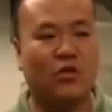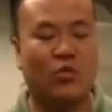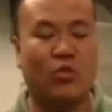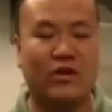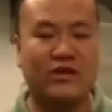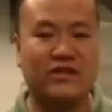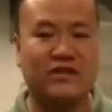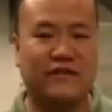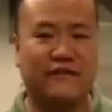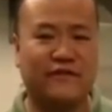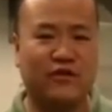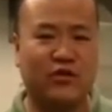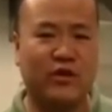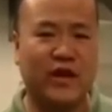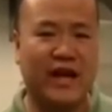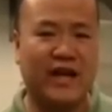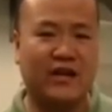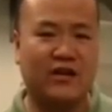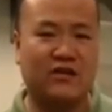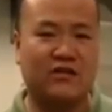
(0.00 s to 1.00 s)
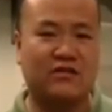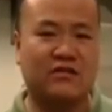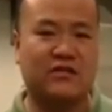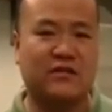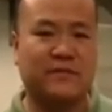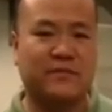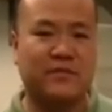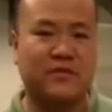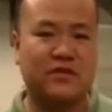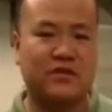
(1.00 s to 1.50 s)
once the food
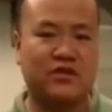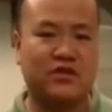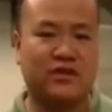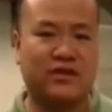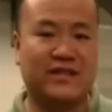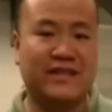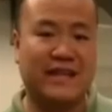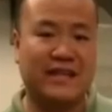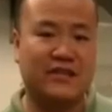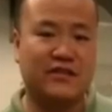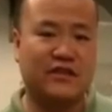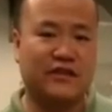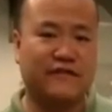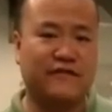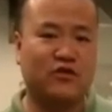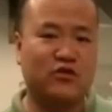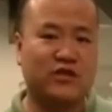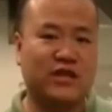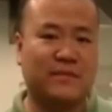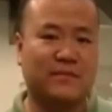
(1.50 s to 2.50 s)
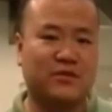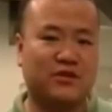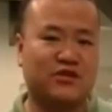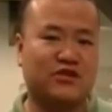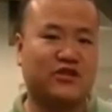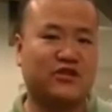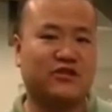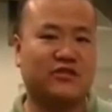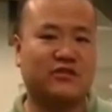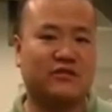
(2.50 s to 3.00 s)
enters to the food
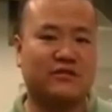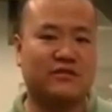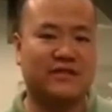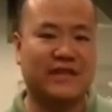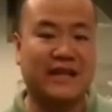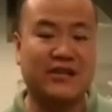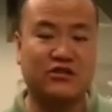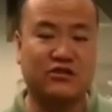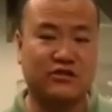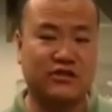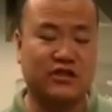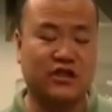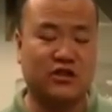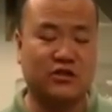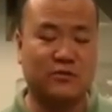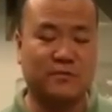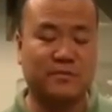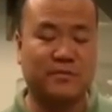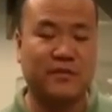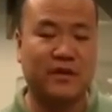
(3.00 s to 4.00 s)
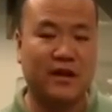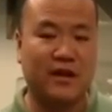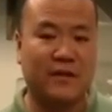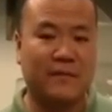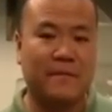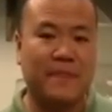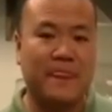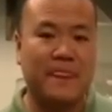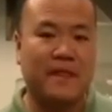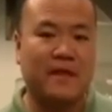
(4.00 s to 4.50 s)
temperature danger zone
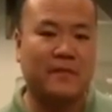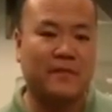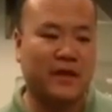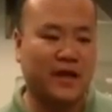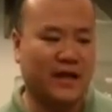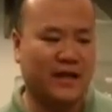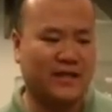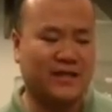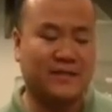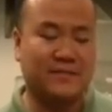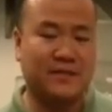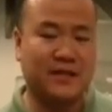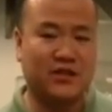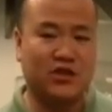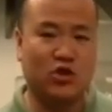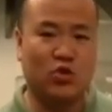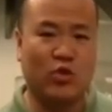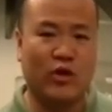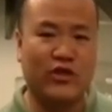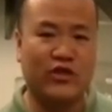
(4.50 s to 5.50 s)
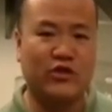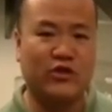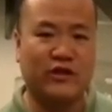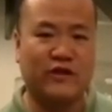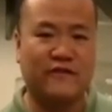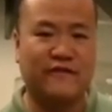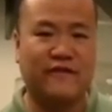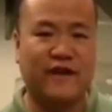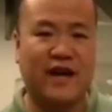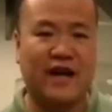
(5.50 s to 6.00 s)
and dips under
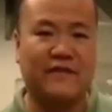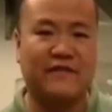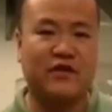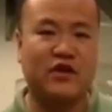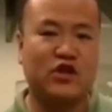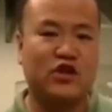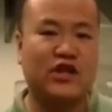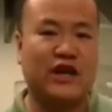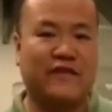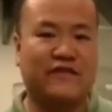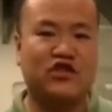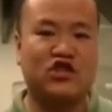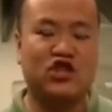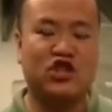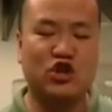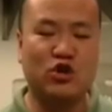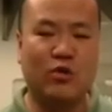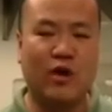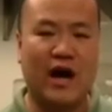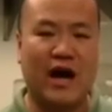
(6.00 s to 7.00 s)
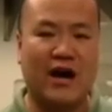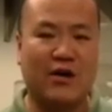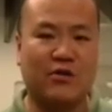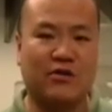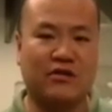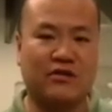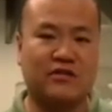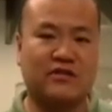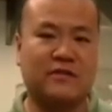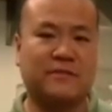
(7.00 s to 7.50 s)
135, you have 2
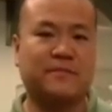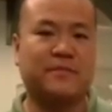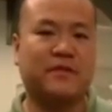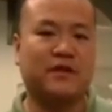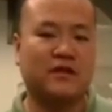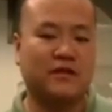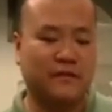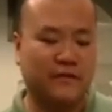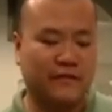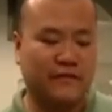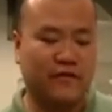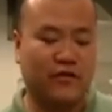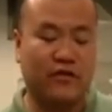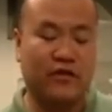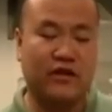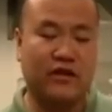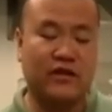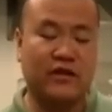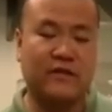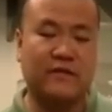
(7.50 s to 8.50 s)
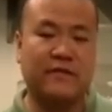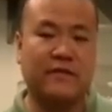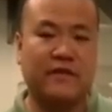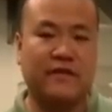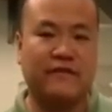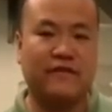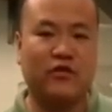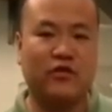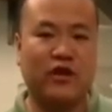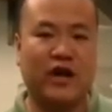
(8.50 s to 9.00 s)
hours for the
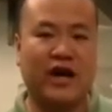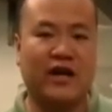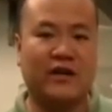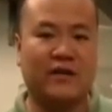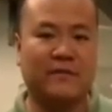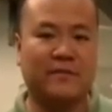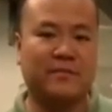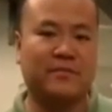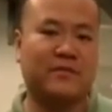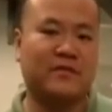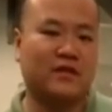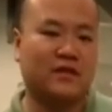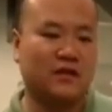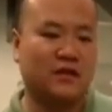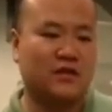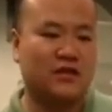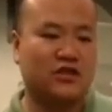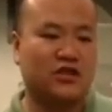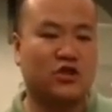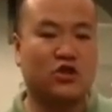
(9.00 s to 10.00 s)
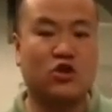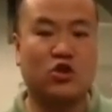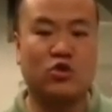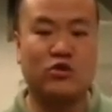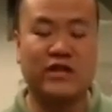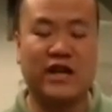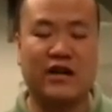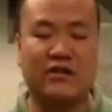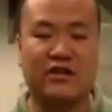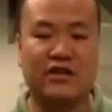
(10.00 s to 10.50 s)
food item to
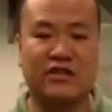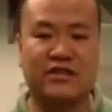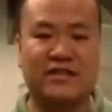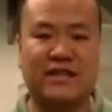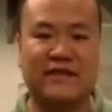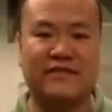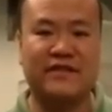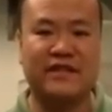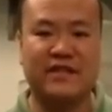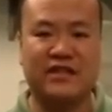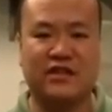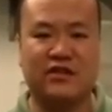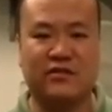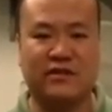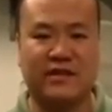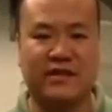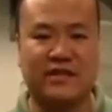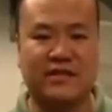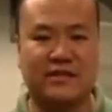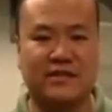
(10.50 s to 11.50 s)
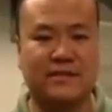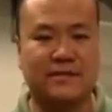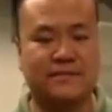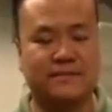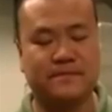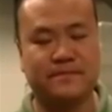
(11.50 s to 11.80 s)
cool down to 70 degrees.